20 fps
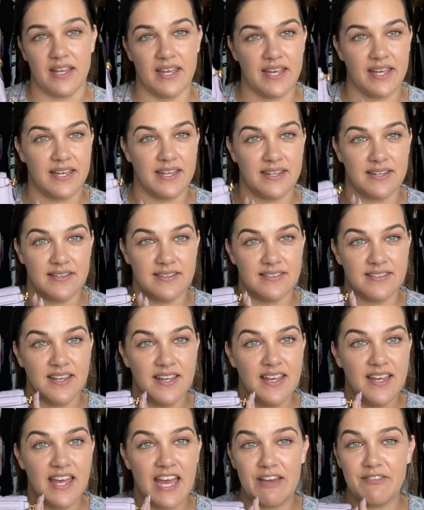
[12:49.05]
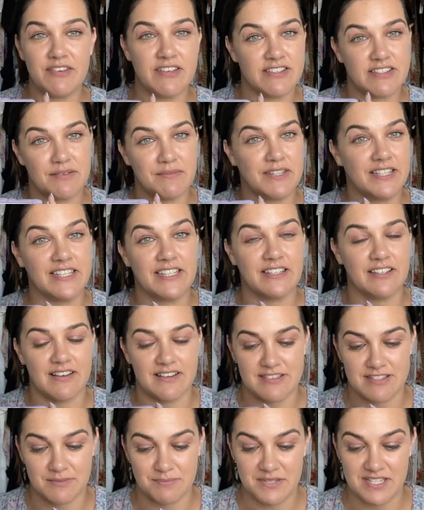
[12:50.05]
and having something that
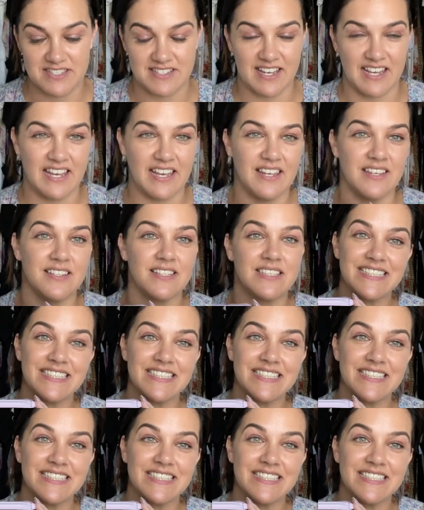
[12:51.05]
lights up your day,